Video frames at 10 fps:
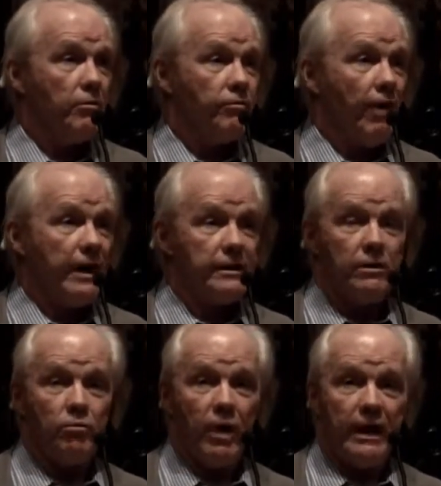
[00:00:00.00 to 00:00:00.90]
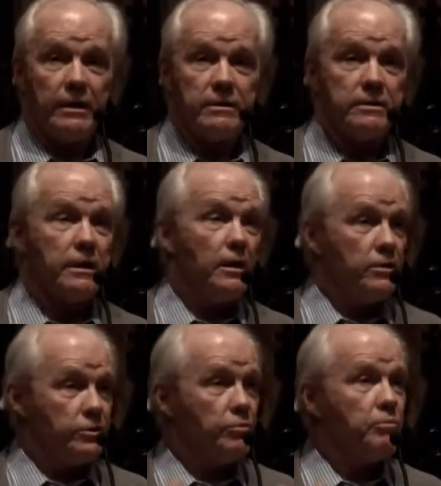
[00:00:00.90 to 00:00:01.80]
finding
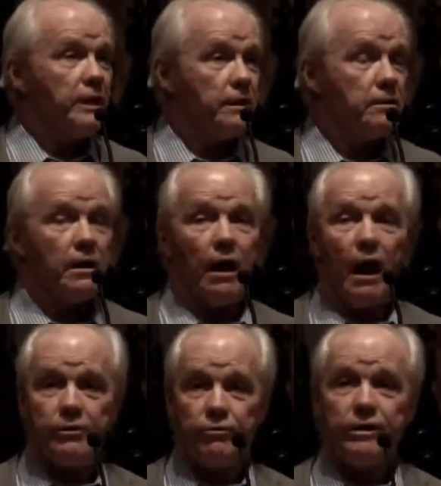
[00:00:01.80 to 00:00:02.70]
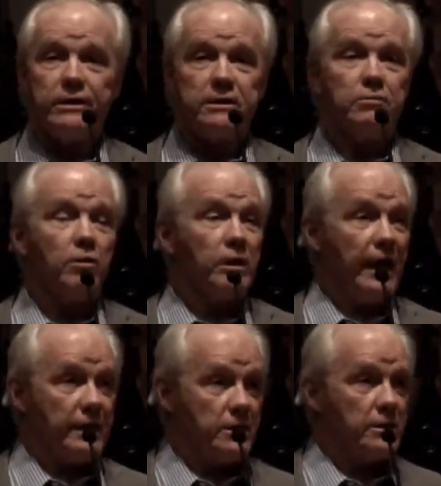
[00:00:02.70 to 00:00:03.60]
ways to meet
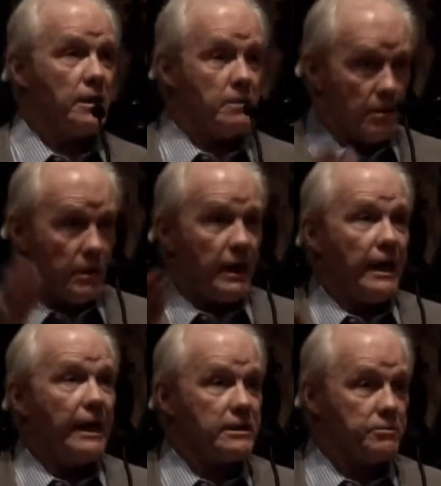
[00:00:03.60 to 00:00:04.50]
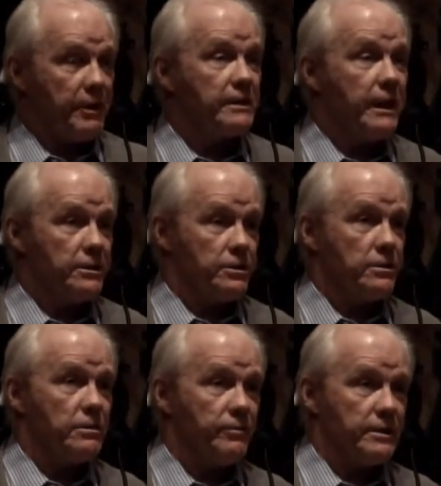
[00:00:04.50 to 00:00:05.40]
unreasonable
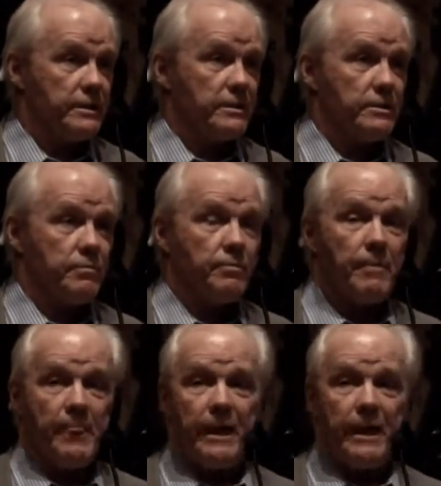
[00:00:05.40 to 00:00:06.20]
expectations of the system.